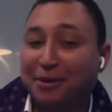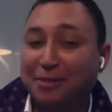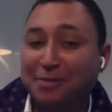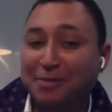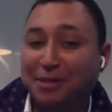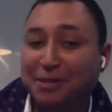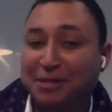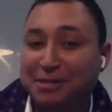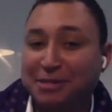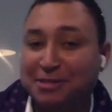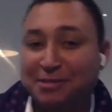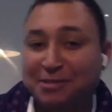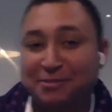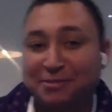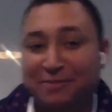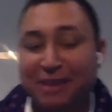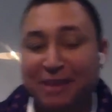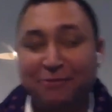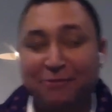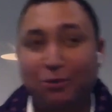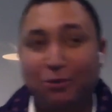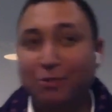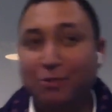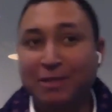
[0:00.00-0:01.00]
because
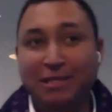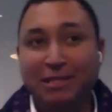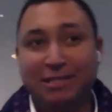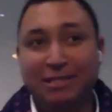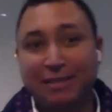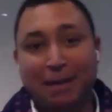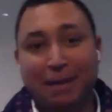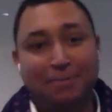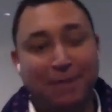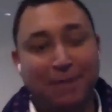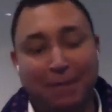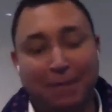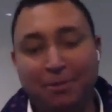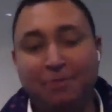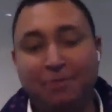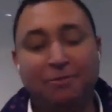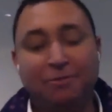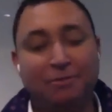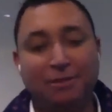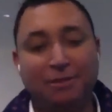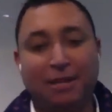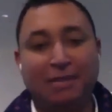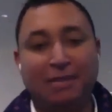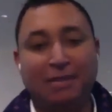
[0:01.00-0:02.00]
they've all been snapped up over
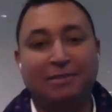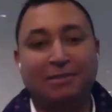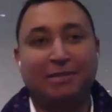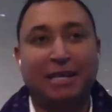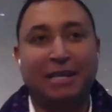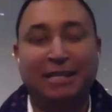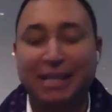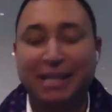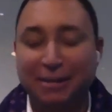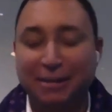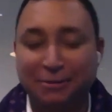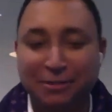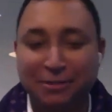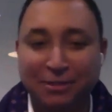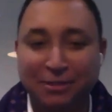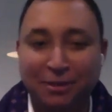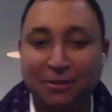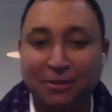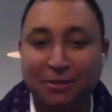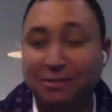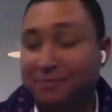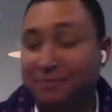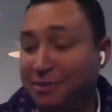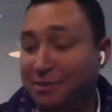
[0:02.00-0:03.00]
the last decade or so.
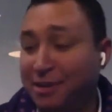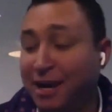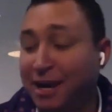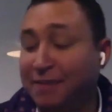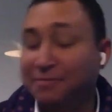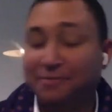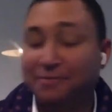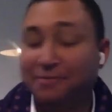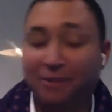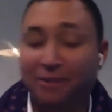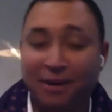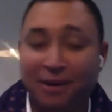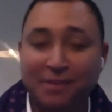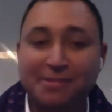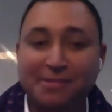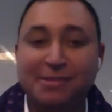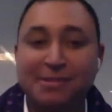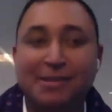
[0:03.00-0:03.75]
It's very hard to find.